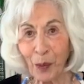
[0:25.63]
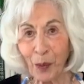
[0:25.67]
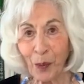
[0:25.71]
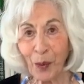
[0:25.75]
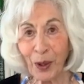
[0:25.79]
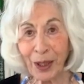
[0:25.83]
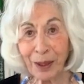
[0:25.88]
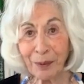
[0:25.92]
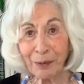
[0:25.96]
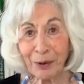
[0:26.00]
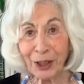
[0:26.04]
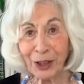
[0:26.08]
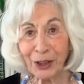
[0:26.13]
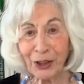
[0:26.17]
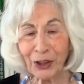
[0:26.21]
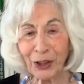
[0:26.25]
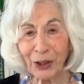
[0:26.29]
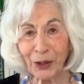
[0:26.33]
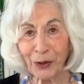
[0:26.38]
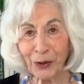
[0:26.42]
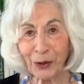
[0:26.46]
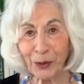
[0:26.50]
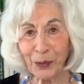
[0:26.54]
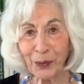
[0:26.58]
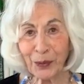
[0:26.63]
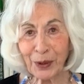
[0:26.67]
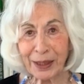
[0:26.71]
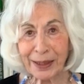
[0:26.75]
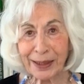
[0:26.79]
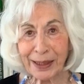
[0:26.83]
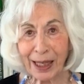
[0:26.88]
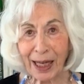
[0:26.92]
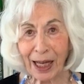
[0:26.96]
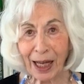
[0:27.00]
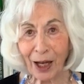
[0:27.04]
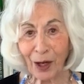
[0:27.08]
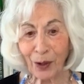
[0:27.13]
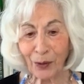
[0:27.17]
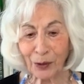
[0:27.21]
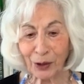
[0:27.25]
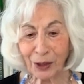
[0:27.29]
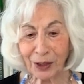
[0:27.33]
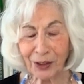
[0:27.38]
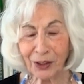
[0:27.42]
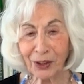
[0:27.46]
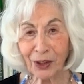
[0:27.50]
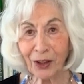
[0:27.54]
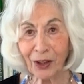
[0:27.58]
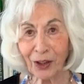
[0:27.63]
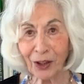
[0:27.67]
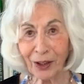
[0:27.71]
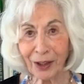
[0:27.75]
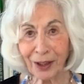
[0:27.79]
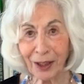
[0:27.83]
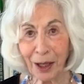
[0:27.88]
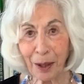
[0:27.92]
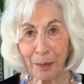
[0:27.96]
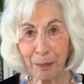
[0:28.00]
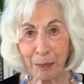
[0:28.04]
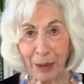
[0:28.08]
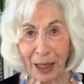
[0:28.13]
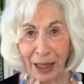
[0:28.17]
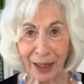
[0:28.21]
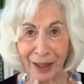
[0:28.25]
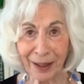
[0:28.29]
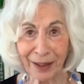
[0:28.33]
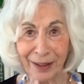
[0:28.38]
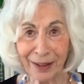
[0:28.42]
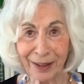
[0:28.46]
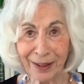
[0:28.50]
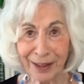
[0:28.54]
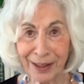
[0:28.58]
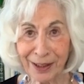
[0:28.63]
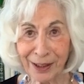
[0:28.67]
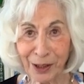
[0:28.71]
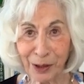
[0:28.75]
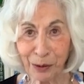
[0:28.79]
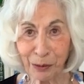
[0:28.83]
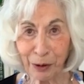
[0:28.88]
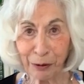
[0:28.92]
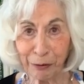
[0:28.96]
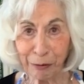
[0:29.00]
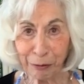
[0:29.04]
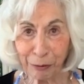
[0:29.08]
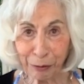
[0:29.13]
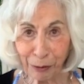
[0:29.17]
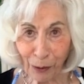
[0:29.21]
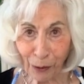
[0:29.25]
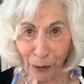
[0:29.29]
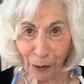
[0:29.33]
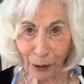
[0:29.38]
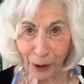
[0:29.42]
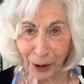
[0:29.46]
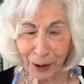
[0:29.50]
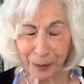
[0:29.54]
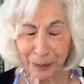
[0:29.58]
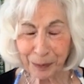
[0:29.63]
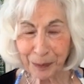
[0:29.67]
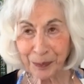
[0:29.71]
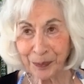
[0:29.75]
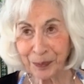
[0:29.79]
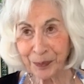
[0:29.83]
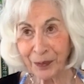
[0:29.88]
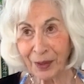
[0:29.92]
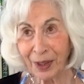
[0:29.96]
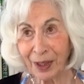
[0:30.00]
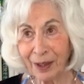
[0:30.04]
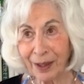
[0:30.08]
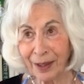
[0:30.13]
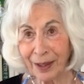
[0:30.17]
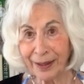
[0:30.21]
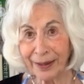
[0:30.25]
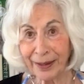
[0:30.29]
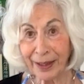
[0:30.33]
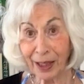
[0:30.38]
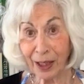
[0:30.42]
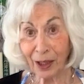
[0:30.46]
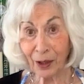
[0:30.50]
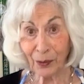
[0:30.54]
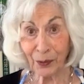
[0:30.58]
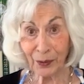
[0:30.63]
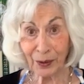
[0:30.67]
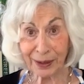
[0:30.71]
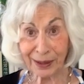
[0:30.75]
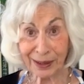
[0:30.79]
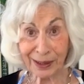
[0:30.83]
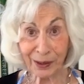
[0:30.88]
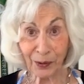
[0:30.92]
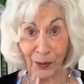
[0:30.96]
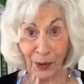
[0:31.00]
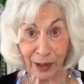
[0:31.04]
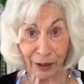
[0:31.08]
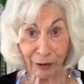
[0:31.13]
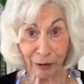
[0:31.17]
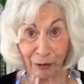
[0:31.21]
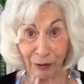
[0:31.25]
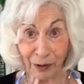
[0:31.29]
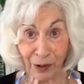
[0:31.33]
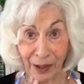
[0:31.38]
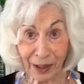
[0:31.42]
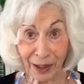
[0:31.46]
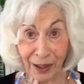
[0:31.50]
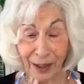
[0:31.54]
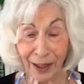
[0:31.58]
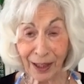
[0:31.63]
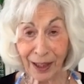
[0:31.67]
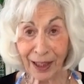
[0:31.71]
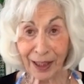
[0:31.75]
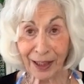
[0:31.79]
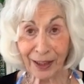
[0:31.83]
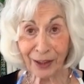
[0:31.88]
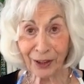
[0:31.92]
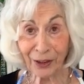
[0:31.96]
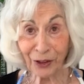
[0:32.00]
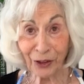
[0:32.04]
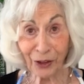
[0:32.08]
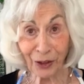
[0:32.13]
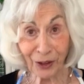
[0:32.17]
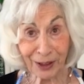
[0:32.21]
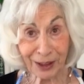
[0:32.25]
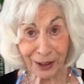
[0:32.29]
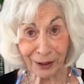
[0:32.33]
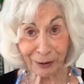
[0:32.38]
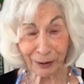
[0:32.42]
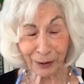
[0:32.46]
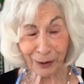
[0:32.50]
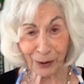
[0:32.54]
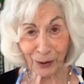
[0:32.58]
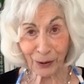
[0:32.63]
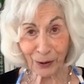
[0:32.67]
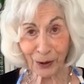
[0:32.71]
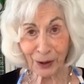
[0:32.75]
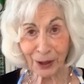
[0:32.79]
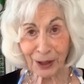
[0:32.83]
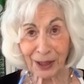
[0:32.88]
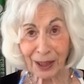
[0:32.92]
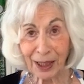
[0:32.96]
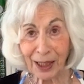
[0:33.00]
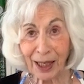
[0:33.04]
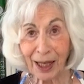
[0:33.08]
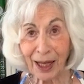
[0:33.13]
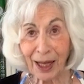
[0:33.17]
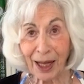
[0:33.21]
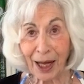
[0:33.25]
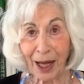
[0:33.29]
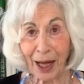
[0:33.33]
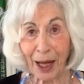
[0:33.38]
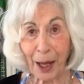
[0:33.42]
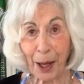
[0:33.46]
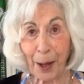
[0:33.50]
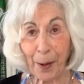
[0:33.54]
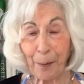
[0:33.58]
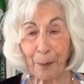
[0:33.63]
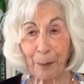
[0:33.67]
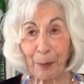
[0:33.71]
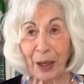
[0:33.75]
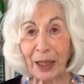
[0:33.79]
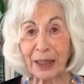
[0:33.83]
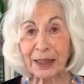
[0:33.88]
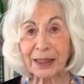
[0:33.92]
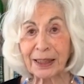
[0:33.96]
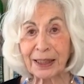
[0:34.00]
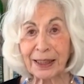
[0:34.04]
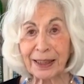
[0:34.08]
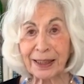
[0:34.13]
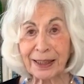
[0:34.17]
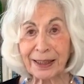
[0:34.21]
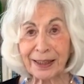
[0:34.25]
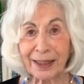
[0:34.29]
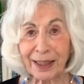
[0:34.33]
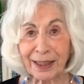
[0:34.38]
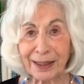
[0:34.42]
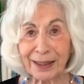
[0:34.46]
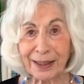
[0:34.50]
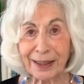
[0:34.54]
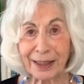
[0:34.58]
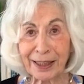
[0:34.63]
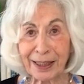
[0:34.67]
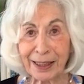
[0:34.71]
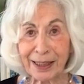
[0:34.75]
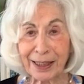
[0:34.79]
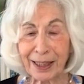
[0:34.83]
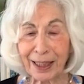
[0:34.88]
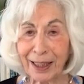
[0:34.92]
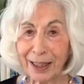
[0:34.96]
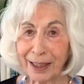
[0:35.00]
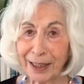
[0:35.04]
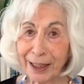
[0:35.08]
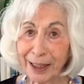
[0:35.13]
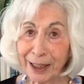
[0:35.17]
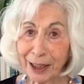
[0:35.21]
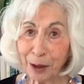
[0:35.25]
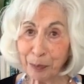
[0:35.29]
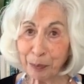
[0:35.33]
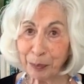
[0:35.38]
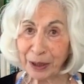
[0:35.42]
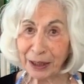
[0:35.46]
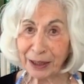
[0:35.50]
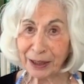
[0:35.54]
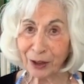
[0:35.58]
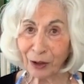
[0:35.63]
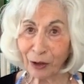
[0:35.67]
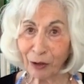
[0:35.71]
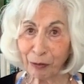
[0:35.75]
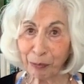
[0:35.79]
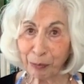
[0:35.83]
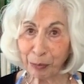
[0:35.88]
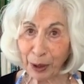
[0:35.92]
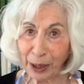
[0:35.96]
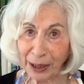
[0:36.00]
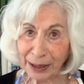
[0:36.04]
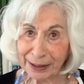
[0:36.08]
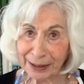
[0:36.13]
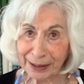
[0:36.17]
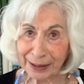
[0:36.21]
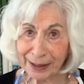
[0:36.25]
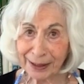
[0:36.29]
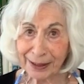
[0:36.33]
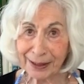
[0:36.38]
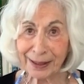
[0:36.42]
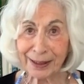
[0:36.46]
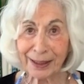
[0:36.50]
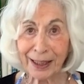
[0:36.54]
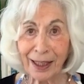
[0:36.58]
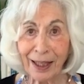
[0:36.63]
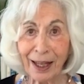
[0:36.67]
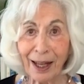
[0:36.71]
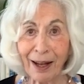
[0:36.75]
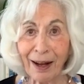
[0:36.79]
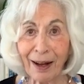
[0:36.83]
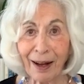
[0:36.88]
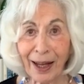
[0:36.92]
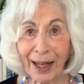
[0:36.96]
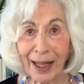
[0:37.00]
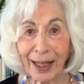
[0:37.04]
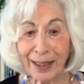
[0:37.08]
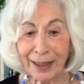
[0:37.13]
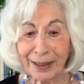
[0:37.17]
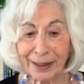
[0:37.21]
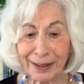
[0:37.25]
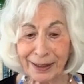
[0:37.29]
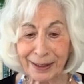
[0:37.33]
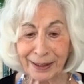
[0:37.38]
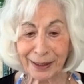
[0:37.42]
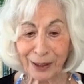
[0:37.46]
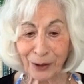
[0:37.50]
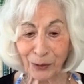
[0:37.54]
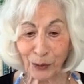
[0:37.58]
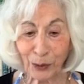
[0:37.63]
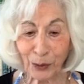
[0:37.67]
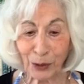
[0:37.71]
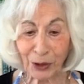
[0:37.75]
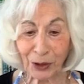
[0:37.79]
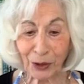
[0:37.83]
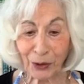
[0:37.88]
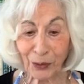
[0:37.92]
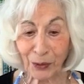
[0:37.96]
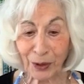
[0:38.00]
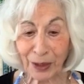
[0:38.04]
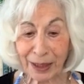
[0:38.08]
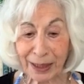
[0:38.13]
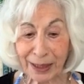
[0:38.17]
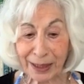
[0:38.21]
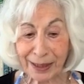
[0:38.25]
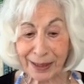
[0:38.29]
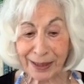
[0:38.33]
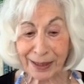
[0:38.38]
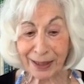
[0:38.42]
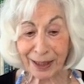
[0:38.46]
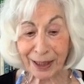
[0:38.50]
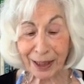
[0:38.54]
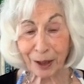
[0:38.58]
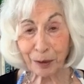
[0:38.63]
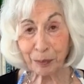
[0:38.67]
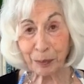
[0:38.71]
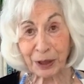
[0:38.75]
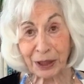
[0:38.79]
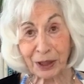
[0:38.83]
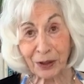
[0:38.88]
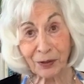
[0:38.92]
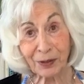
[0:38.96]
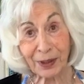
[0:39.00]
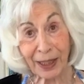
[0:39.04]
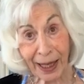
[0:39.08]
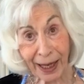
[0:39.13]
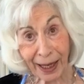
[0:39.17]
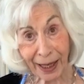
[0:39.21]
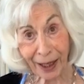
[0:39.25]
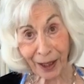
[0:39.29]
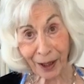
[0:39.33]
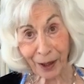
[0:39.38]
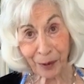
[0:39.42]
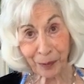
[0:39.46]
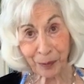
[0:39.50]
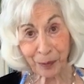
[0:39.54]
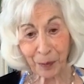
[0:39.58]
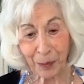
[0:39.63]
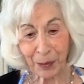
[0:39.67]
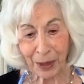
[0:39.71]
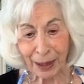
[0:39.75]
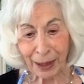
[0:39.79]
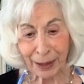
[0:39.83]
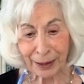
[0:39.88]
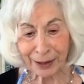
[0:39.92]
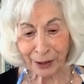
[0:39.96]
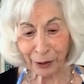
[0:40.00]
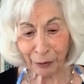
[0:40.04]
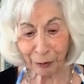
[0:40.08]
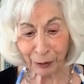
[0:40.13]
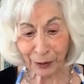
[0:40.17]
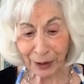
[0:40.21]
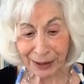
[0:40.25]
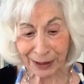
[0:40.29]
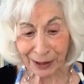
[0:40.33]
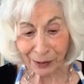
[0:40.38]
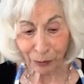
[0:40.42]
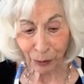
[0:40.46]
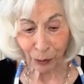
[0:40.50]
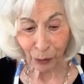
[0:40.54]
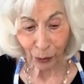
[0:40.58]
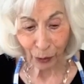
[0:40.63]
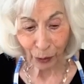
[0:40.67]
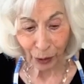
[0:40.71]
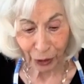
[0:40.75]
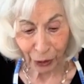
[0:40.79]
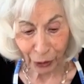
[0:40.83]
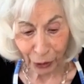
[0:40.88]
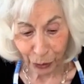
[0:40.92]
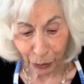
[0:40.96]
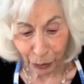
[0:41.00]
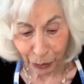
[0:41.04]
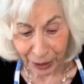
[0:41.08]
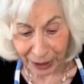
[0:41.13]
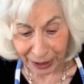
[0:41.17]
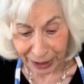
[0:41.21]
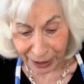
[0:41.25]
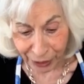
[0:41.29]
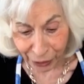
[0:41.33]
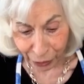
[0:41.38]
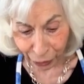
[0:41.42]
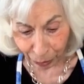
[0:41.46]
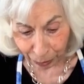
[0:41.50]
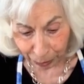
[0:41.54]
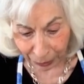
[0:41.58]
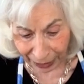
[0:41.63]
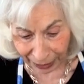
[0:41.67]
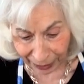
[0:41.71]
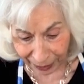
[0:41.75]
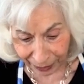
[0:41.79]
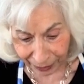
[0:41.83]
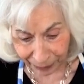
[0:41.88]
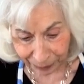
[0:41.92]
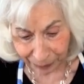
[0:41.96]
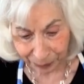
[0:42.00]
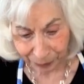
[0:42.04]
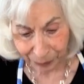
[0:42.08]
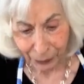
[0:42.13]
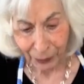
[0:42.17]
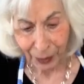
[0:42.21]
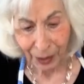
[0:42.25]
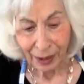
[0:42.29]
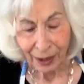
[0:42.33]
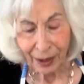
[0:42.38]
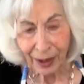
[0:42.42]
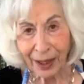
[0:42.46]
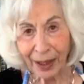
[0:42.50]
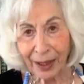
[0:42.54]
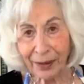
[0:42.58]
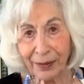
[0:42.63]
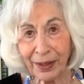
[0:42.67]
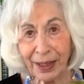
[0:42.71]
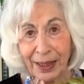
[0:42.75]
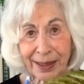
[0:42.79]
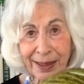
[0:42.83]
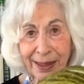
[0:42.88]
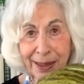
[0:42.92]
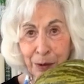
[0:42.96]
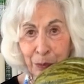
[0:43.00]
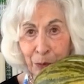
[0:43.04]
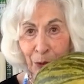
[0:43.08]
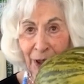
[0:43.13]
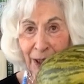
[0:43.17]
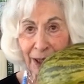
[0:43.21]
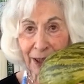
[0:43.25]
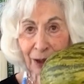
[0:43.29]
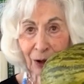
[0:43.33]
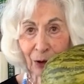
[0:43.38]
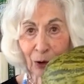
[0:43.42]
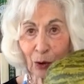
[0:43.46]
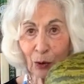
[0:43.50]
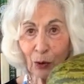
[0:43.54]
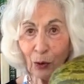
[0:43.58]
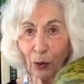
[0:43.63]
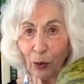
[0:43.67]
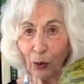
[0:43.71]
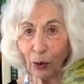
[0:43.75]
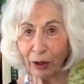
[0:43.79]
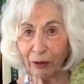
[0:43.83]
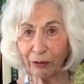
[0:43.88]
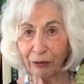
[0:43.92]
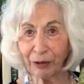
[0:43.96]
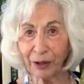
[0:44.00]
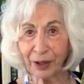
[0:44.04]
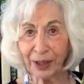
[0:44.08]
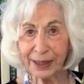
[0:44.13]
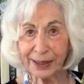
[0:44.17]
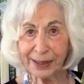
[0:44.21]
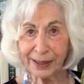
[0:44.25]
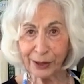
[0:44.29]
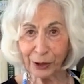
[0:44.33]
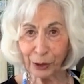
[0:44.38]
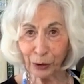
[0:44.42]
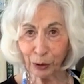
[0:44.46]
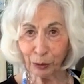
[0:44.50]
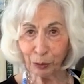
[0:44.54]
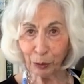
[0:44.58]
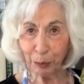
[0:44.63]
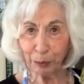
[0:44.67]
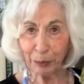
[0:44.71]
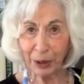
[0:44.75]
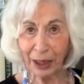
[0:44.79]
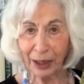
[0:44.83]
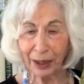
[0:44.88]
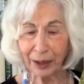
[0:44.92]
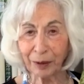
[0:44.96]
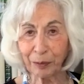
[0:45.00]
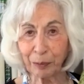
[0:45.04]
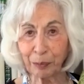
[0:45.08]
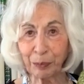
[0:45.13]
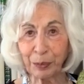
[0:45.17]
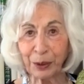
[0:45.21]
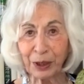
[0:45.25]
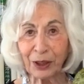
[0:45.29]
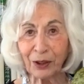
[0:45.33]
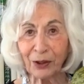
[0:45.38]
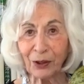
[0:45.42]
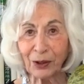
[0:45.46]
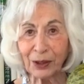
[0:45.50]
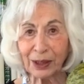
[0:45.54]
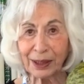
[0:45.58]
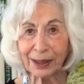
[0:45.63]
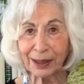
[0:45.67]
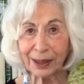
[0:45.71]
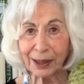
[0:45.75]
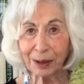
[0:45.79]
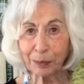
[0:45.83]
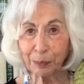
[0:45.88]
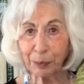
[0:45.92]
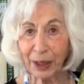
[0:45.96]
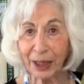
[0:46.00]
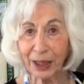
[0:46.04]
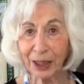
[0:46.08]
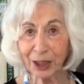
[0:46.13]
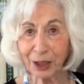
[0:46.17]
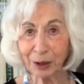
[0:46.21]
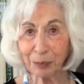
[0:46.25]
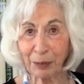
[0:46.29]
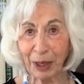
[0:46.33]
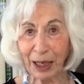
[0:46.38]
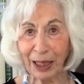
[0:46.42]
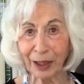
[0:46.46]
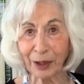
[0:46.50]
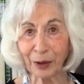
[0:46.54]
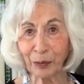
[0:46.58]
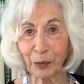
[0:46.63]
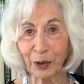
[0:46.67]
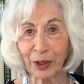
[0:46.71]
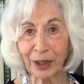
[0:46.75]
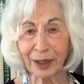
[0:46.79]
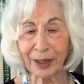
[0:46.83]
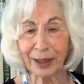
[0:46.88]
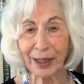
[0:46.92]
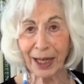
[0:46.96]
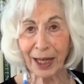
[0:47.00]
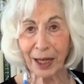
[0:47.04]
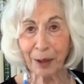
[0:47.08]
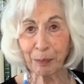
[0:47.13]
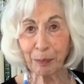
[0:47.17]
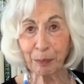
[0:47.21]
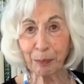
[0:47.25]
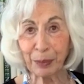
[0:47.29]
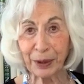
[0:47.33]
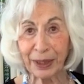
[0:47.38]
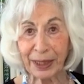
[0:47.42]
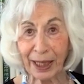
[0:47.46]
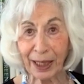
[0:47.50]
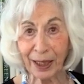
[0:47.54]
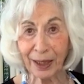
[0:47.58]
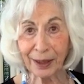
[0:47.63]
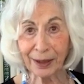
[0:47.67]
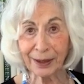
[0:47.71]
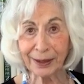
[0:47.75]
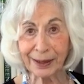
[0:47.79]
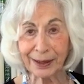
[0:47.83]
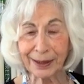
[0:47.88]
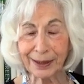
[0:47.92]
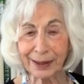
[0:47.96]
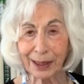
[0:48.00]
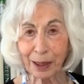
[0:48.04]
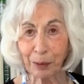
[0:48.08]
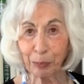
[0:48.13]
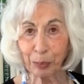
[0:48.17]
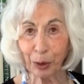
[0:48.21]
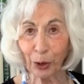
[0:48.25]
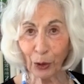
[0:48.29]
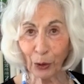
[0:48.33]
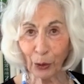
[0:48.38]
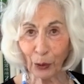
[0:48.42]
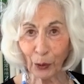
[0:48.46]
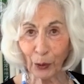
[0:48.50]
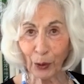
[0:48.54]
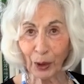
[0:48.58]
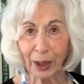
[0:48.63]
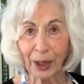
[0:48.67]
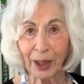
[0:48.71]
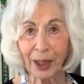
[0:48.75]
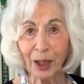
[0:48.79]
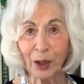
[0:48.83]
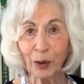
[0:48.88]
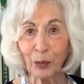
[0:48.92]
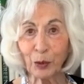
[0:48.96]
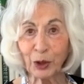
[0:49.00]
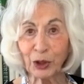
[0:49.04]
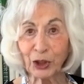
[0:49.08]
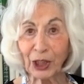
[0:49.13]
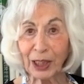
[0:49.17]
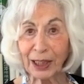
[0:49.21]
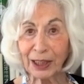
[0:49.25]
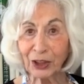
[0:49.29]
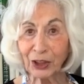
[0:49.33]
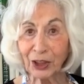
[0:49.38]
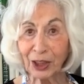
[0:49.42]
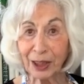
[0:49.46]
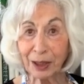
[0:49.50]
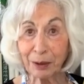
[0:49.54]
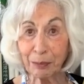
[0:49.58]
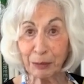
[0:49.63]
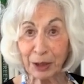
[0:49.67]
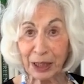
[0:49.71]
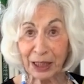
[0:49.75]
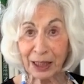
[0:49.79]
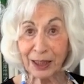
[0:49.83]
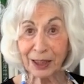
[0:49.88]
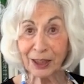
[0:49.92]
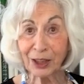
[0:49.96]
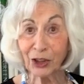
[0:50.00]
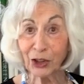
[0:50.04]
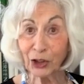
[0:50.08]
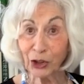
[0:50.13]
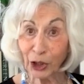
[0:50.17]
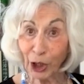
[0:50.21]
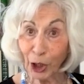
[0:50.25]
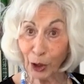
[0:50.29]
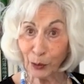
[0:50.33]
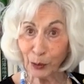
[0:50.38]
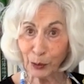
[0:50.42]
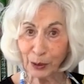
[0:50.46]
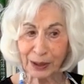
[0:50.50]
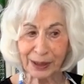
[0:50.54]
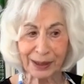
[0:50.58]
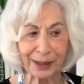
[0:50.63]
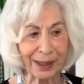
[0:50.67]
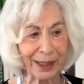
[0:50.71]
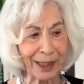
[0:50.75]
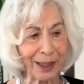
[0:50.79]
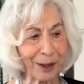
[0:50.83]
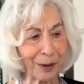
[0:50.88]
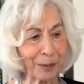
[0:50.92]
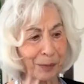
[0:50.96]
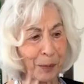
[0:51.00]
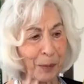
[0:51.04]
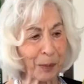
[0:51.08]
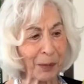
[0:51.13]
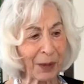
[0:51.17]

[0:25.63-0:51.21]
What I'm going to show you is how to turn a melon into a frog. Now, this is quite fun and not difficult, but it does need a little bit of practice and it also needs a little bit of care. So first of all, you need your melon. And this is what I call a very suitable melon because it's a Spanish melon with the name piel de sapo, which actually means toad skin.